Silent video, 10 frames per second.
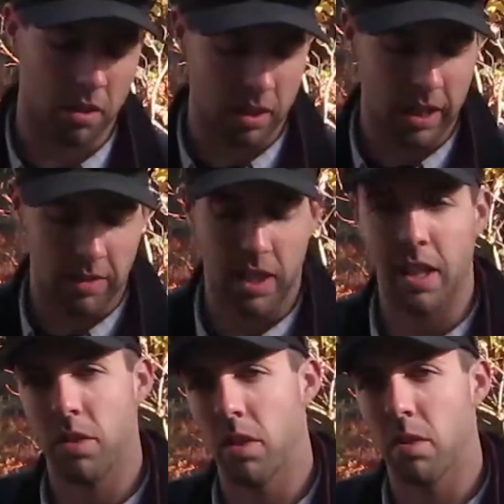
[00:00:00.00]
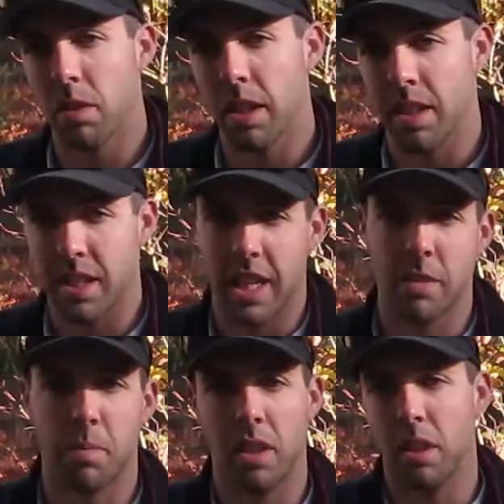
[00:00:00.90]
leave the landowner with the slash
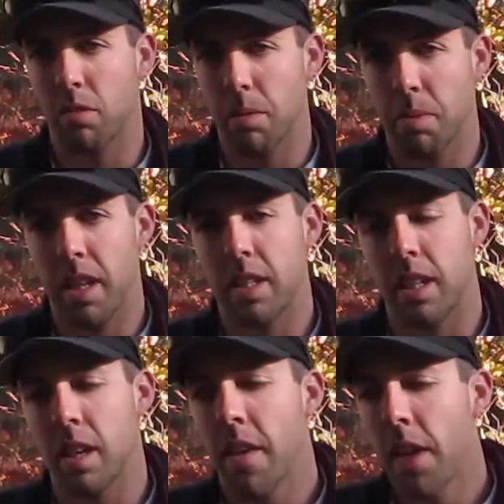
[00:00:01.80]
burning and the replanting,